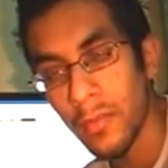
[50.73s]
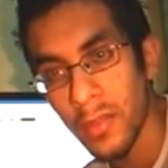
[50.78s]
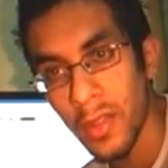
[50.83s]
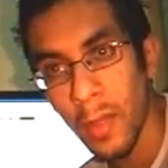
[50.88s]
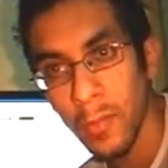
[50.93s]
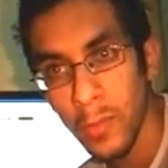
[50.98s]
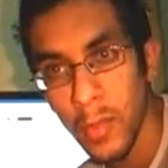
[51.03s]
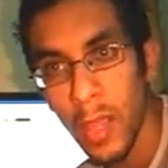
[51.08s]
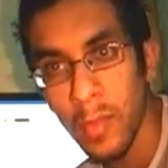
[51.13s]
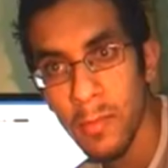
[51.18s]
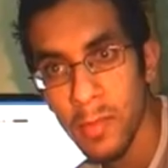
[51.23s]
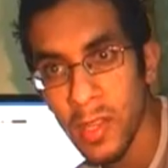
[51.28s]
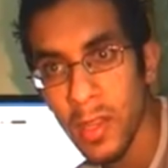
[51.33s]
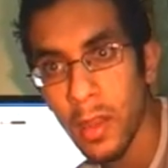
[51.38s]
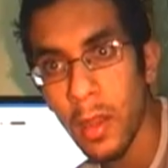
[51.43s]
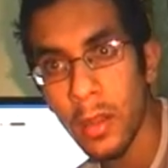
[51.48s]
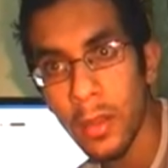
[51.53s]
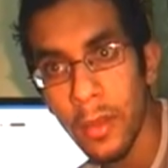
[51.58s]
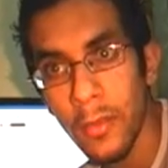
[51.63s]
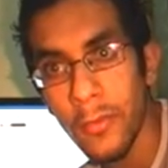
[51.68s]
Sometimes
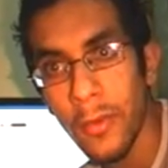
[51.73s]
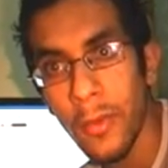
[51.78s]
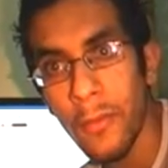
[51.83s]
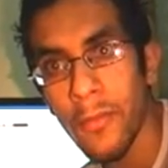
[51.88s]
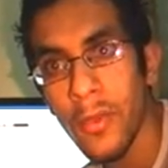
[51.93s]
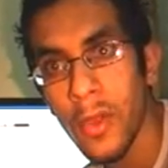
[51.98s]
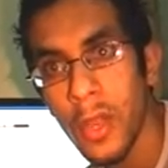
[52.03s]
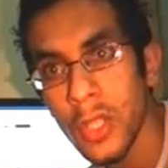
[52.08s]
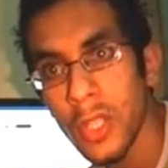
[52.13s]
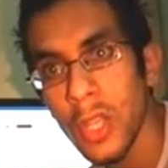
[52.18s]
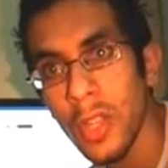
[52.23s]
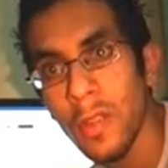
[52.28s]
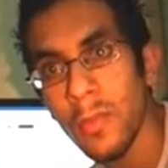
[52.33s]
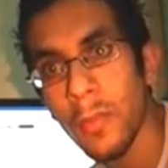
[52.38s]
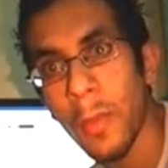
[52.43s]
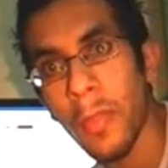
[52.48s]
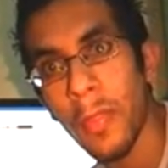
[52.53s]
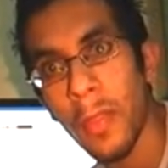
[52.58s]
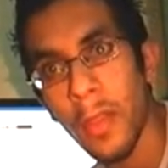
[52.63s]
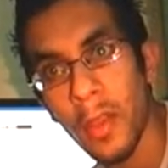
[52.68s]
there are different versions,
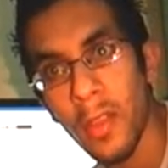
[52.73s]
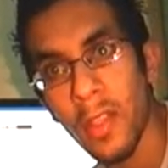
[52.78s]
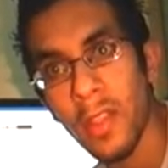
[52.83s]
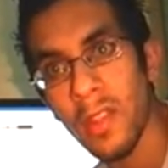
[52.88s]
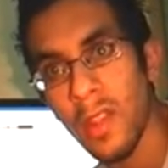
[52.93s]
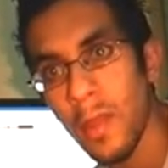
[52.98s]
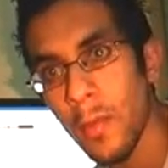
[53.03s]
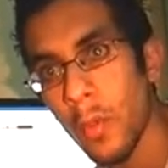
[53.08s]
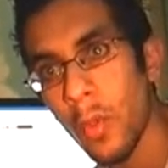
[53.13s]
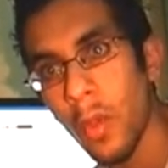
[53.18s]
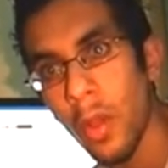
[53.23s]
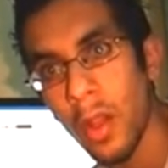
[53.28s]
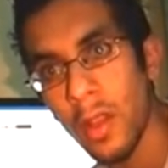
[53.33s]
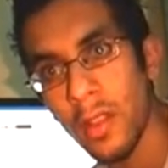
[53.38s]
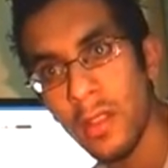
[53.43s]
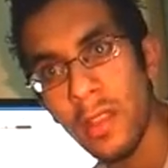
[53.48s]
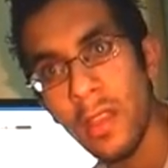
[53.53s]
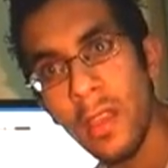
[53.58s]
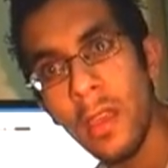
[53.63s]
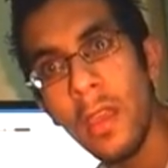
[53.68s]
but they're the same
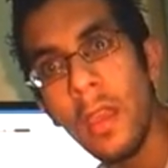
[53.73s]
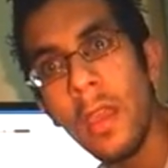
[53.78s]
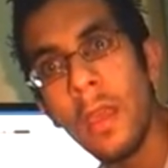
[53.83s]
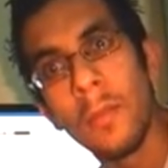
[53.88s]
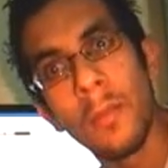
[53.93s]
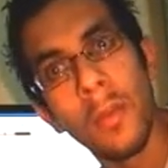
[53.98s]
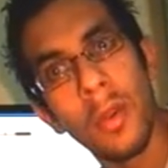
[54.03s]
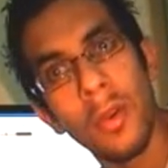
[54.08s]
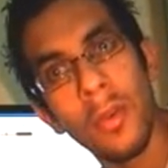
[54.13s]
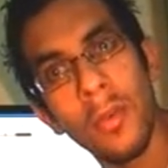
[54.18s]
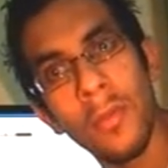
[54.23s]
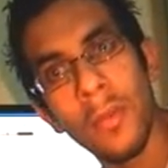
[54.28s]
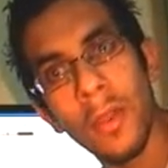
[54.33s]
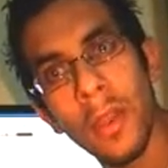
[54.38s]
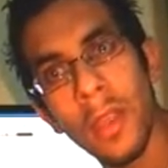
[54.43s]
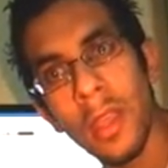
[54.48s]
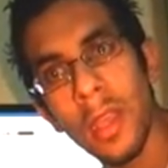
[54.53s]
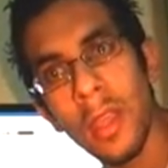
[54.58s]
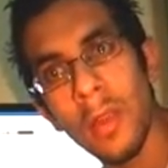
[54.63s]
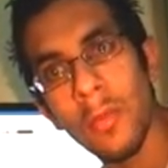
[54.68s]
quality. Well, over
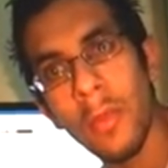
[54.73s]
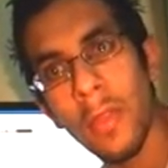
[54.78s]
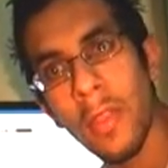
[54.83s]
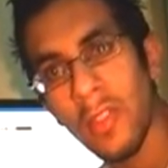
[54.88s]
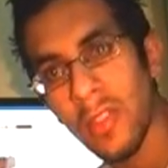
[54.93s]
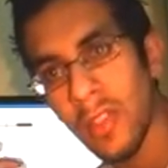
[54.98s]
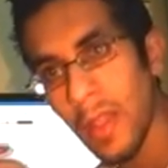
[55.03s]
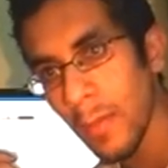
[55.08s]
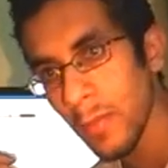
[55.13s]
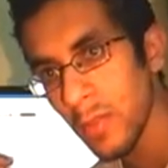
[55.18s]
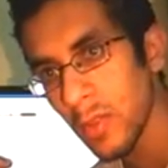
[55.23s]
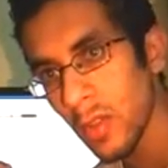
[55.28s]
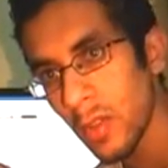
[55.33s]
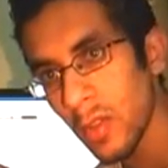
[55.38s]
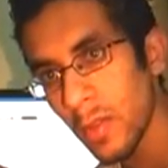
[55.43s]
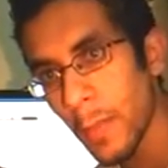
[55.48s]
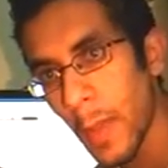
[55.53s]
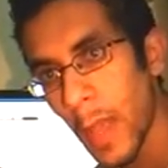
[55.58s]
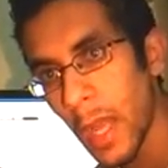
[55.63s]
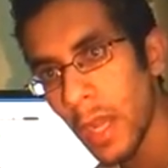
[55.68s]
here with the
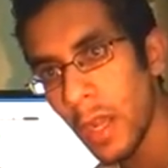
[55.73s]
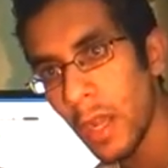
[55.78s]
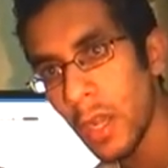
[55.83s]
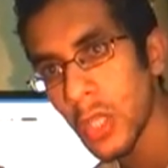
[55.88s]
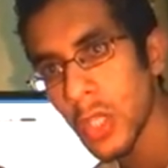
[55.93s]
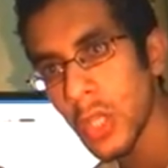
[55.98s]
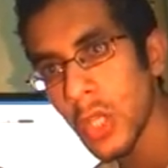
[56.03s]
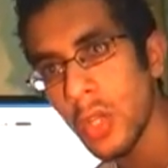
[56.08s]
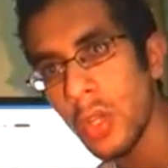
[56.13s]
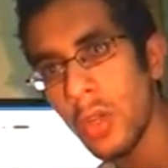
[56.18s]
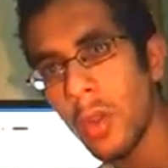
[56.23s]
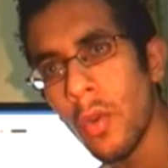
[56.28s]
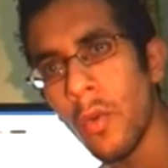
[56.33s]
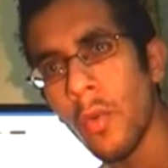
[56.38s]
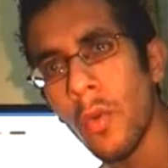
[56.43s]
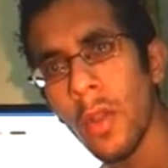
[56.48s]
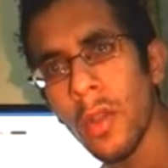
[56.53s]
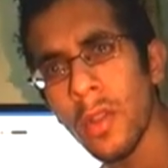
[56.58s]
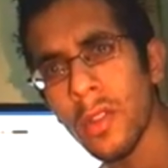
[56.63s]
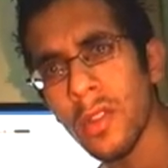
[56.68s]
Samsung panel issue,
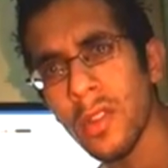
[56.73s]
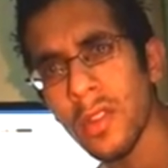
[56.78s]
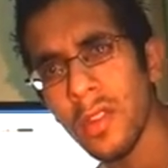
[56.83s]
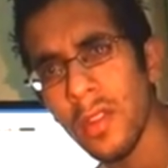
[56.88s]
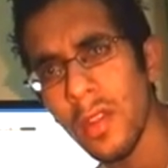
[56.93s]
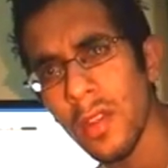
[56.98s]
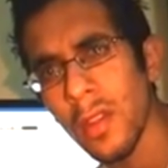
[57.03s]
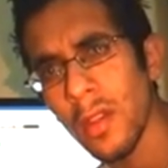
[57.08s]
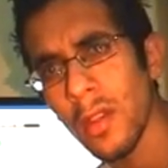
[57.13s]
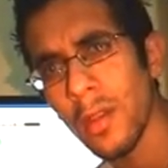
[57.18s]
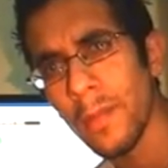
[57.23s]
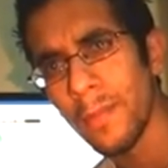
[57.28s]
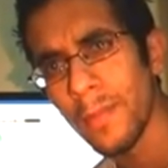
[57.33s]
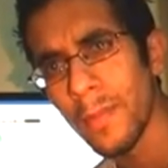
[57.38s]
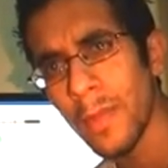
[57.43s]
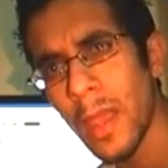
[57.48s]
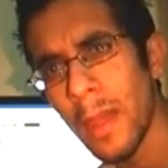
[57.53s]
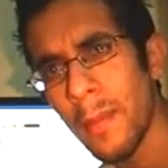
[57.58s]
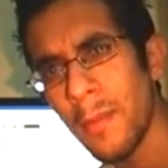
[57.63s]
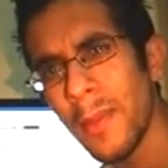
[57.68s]
it was a
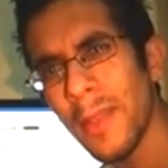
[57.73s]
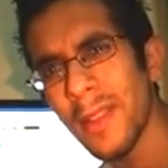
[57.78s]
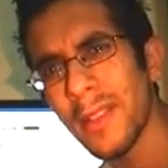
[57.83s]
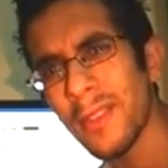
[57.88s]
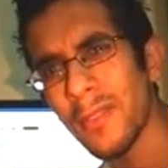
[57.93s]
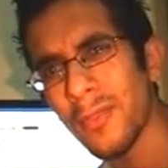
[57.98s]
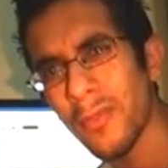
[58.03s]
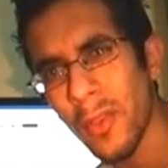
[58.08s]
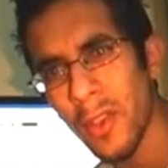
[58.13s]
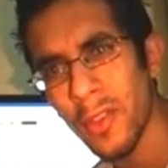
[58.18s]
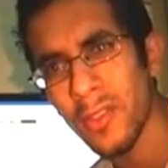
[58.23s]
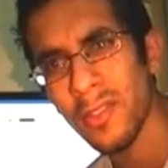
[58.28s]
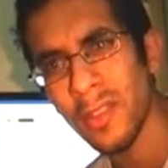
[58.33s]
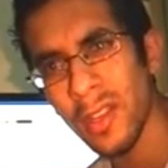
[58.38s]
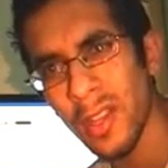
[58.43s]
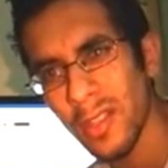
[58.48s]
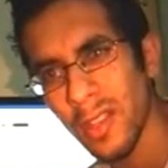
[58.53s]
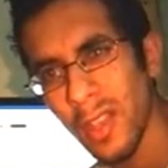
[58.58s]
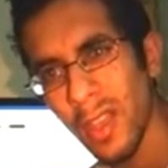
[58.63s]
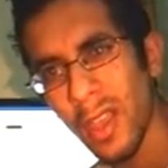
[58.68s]
bit
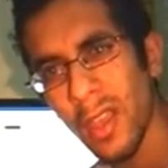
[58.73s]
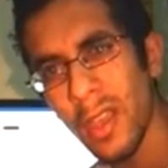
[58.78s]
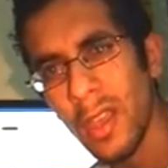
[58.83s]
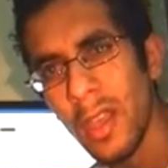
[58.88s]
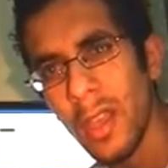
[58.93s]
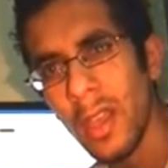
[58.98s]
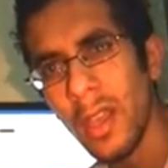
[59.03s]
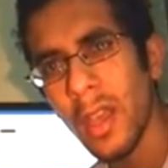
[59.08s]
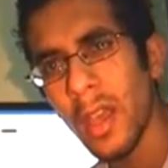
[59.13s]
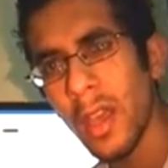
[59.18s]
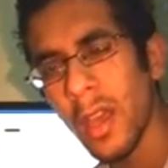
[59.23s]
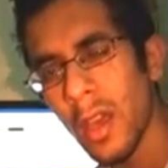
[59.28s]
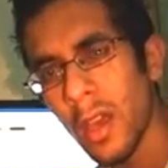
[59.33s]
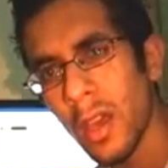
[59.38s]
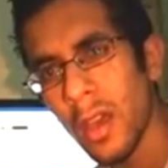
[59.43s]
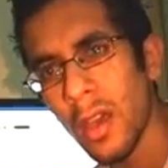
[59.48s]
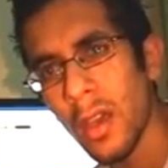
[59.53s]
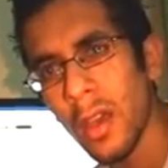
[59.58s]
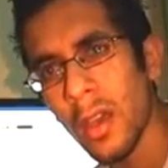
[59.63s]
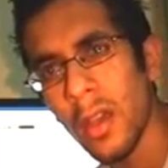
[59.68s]
frustrating.
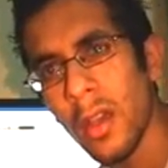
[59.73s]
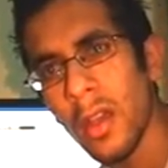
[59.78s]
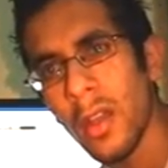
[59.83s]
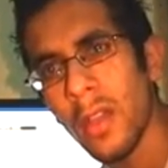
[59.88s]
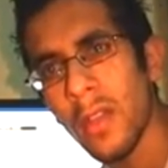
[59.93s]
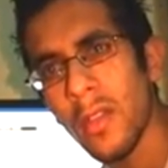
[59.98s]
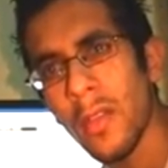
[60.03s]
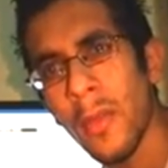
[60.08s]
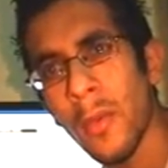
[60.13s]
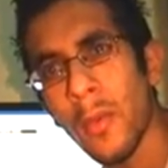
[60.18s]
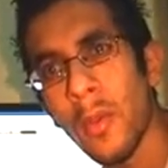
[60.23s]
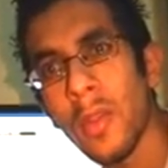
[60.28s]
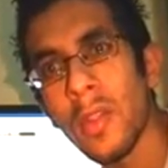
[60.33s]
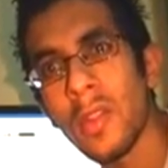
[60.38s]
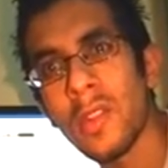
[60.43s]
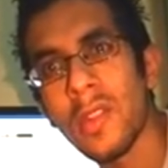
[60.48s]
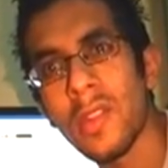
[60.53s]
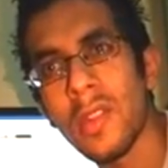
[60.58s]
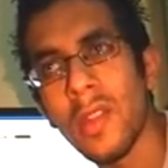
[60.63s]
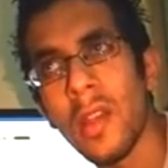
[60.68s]
There
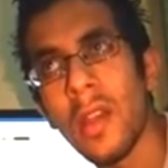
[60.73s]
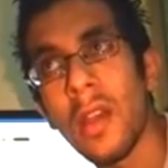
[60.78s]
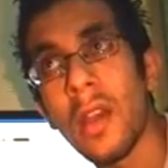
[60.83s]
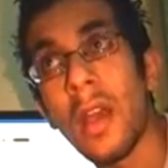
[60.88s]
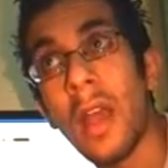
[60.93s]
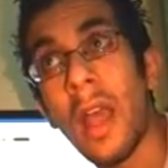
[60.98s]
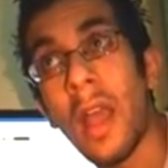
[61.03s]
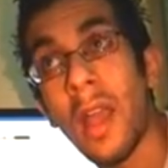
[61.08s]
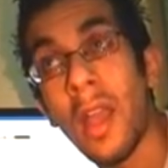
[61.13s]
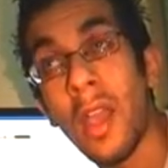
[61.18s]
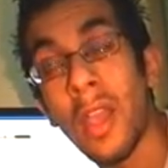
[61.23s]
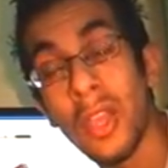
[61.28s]
was a